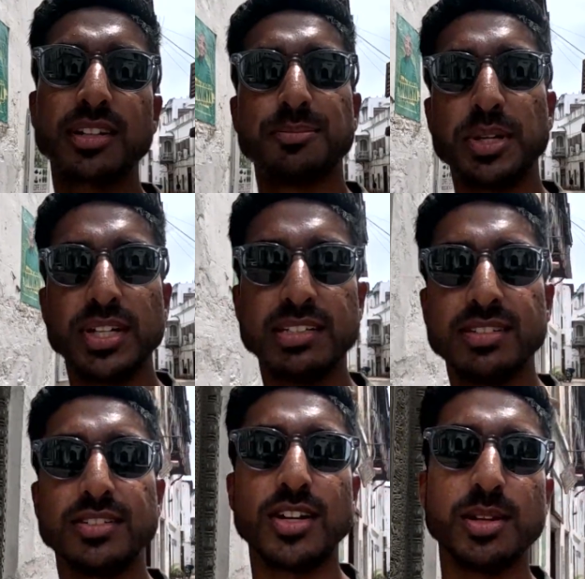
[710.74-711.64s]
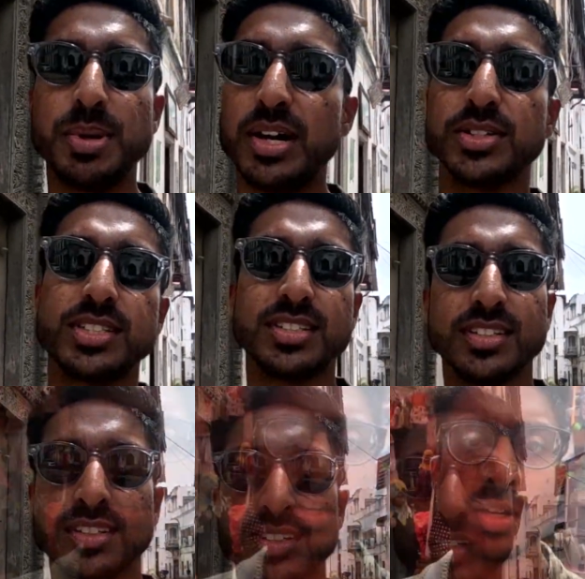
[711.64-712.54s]
experience is all about.
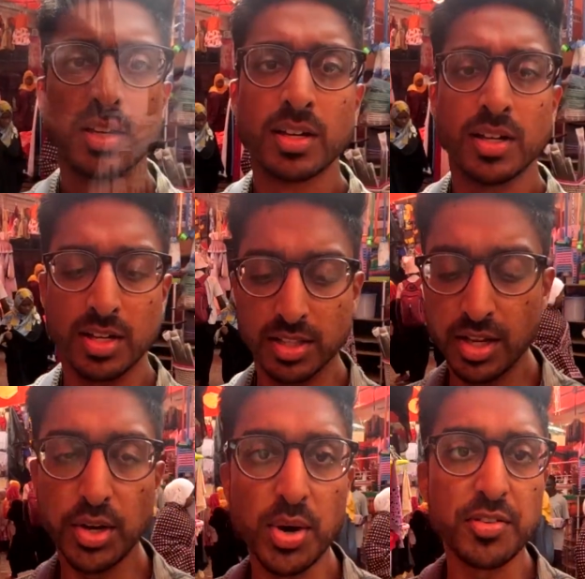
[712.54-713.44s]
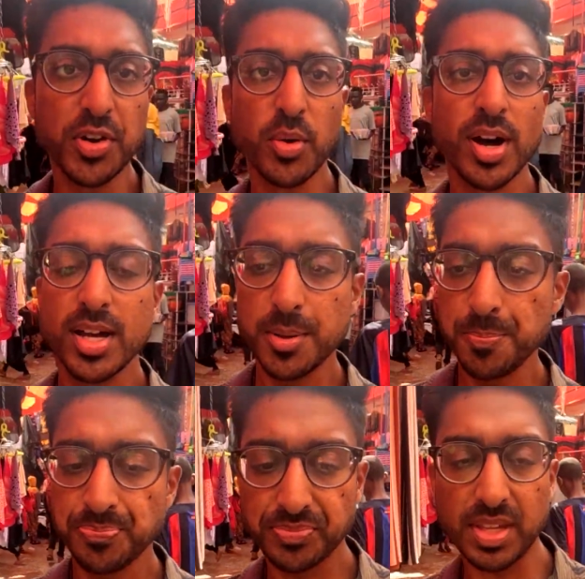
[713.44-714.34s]
Hello everyone.
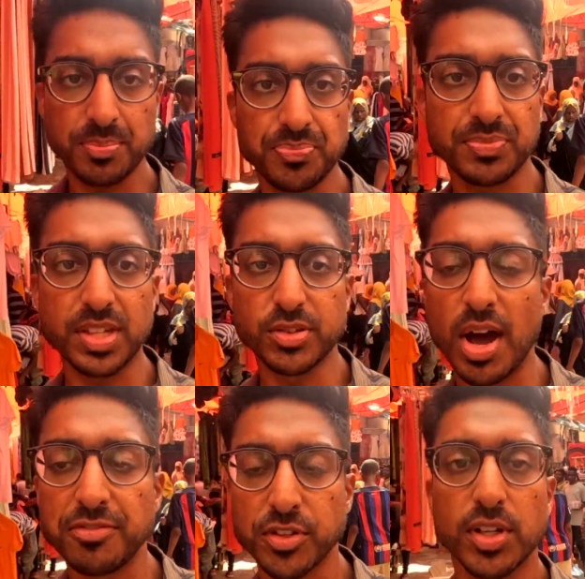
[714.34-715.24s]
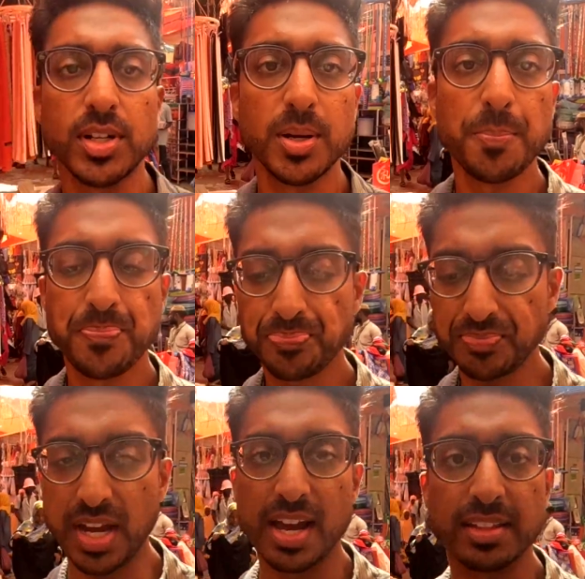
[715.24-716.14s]
So after
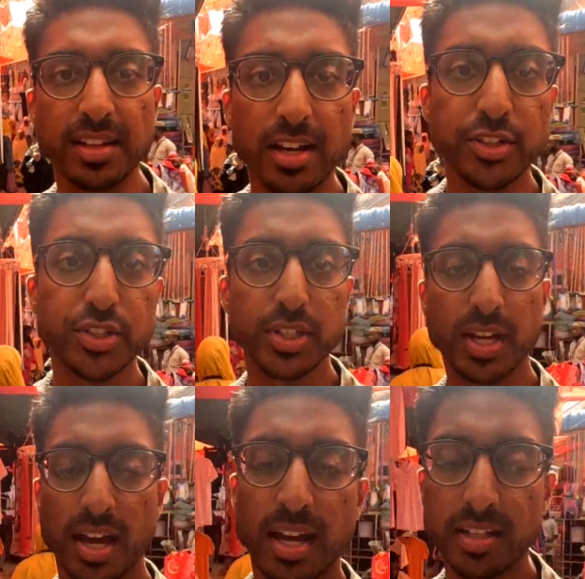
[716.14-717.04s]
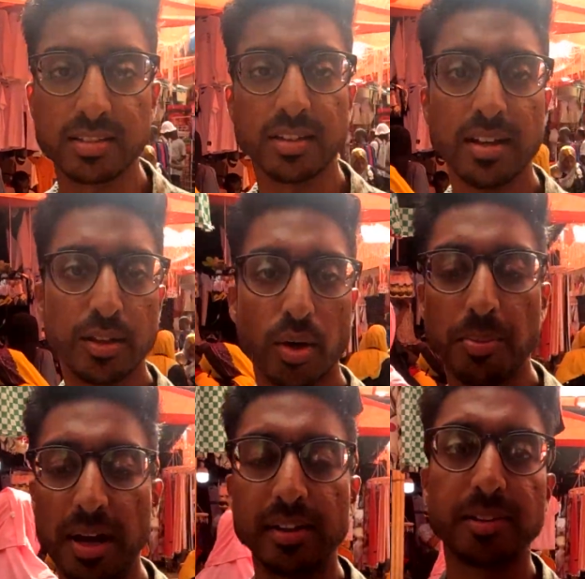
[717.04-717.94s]
I had lunch at
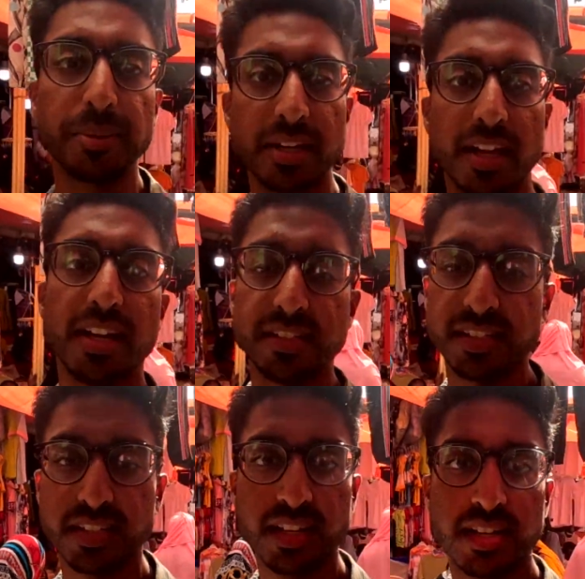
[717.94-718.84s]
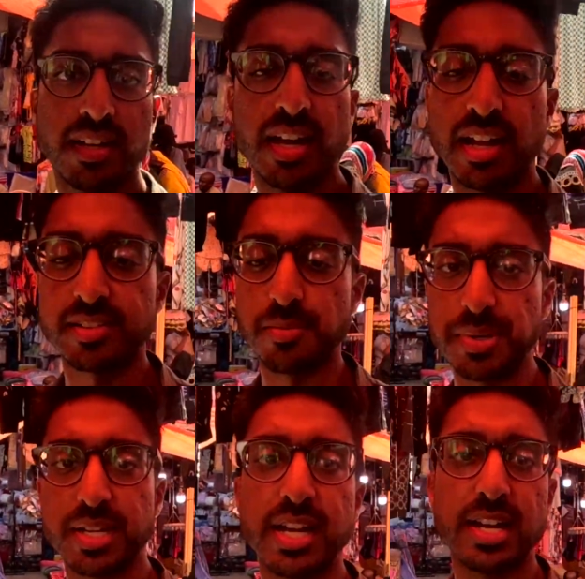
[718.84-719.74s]
Luqman's Biryani, had some
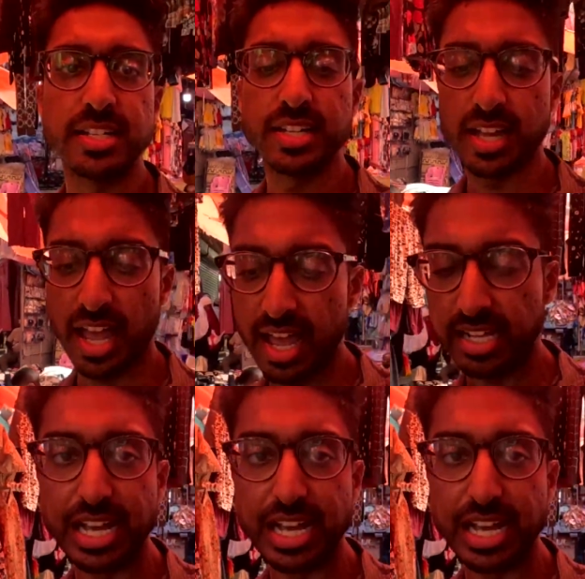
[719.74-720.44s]
biryani, and